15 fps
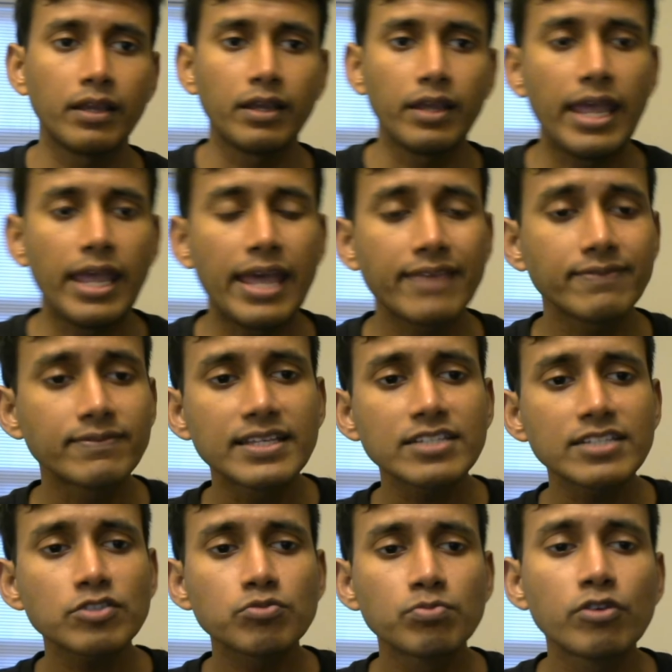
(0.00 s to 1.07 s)
And this
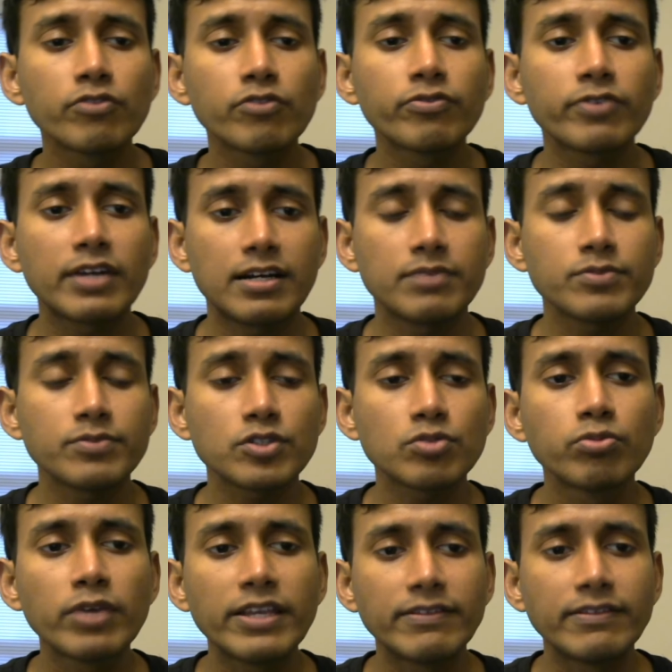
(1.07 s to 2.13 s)
move comes
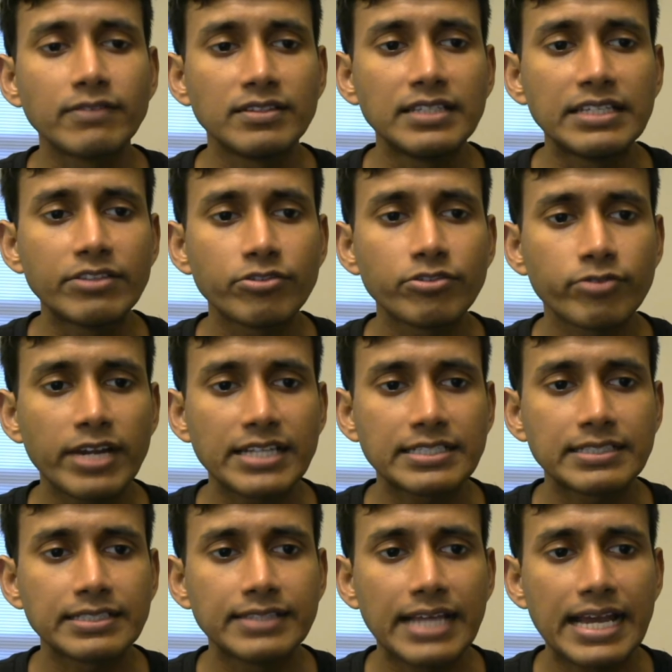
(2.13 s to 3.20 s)
with the threat
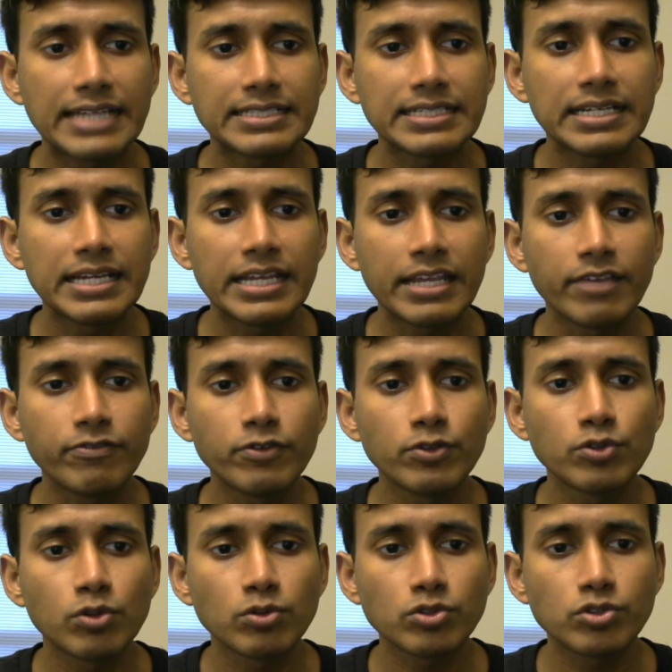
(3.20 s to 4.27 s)
that if you
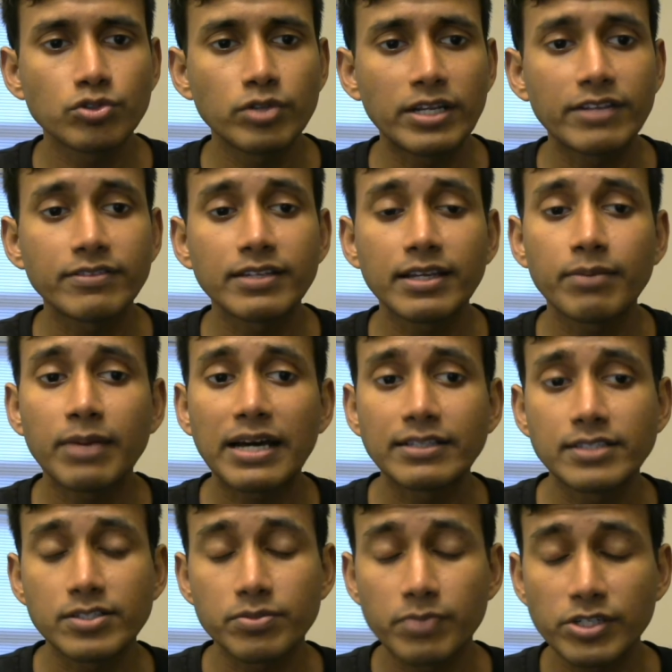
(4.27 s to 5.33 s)
don't do anything about
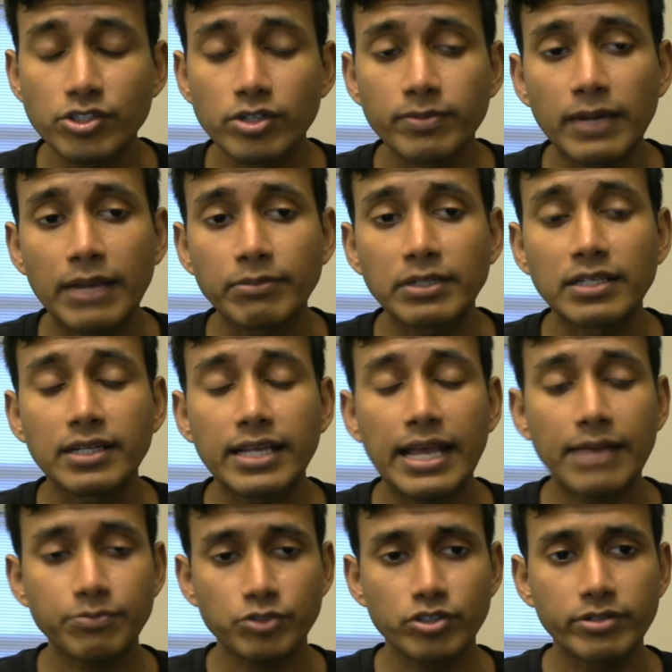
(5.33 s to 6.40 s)
this bishop, I'm going to
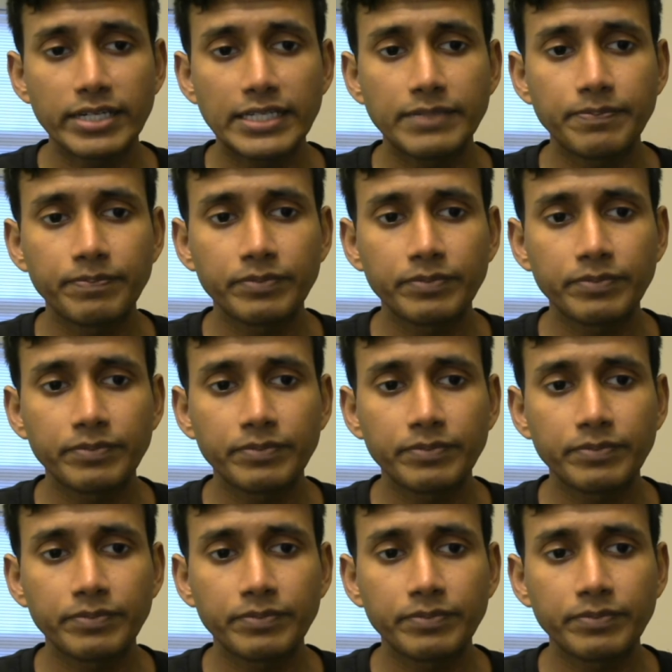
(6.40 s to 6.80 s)
capture it.